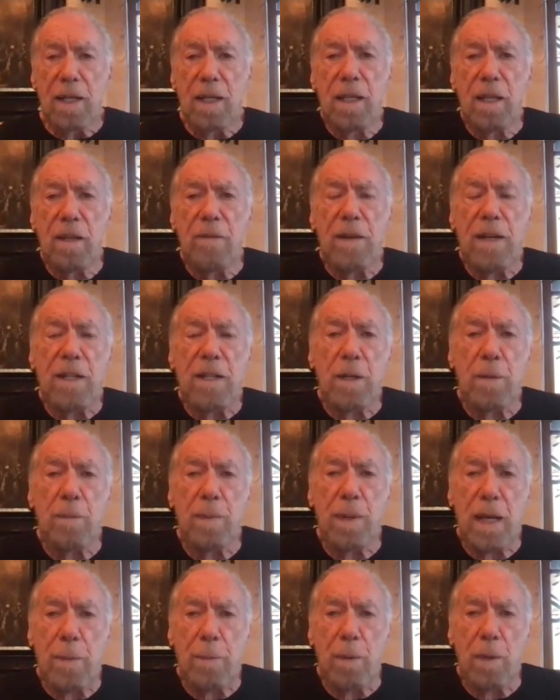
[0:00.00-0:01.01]
giving to
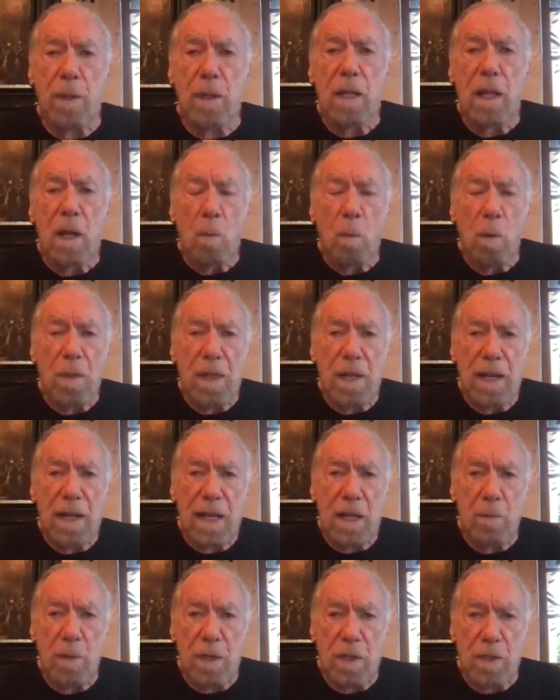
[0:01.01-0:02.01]
people with an
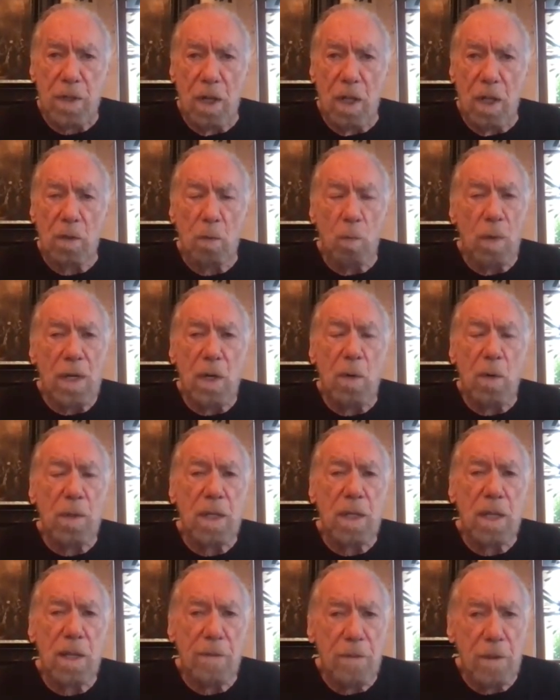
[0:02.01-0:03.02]
end result result. We
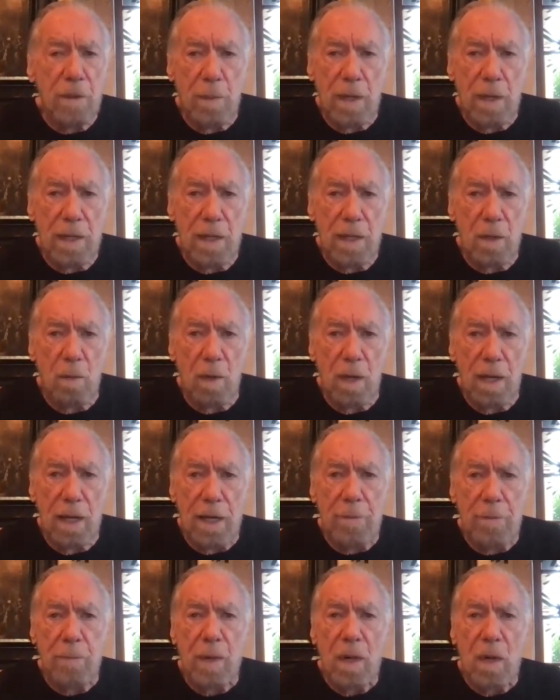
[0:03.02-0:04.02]
don't give the money
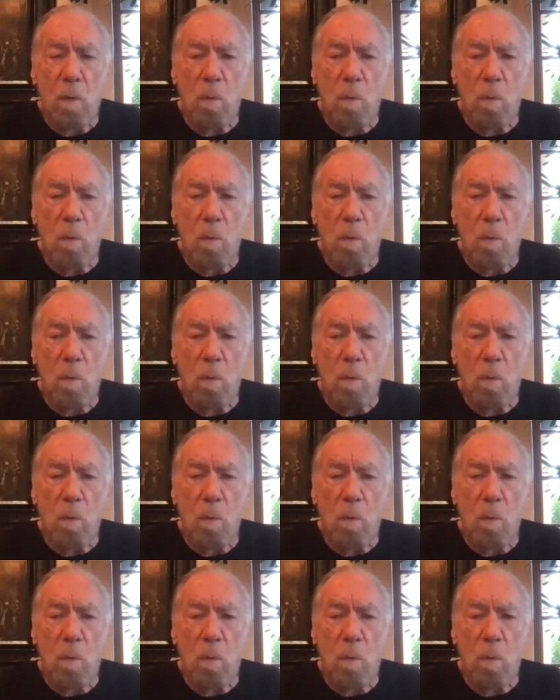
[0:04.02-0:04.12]
away.